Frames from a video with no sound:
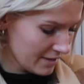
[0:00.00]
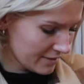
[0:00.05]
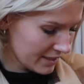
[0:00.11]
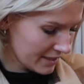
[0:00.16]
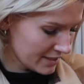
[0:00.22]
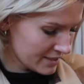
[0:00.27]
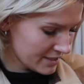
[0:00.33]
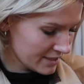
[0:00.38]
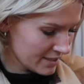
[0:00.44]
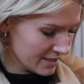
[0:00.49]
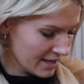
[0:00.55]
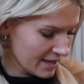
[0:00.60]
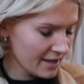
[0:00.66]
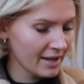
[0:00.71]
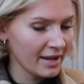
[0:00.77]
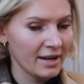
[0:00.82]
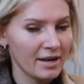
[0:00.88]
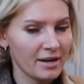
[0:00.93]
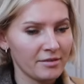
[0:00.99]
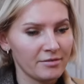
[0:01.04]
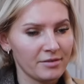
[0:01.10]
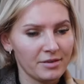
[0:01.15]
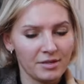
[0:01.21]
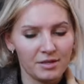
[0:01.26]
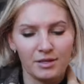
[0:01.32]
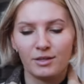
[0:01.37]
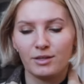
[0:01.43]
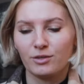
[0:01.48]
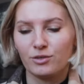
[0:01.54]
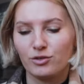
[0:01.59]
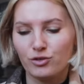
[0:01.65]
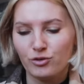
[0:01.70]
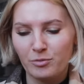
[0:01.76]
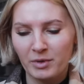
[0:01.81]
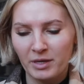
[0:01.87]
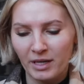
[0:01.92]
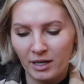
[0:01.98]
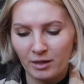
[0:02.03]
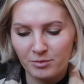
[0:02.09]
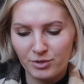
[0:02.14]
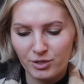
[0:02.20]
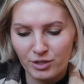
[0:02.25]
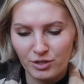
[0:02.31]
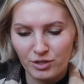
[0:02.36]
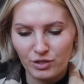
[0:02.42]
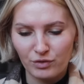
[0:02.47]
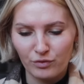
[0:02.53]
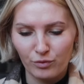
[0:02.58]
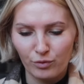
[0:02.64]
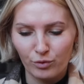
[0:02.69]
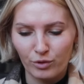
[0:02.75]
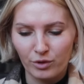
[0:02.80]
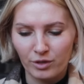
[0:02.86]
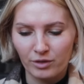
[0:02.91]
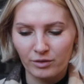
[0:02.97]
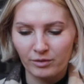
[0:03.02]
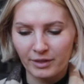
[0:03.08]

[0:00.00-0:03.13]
They did not have too many options for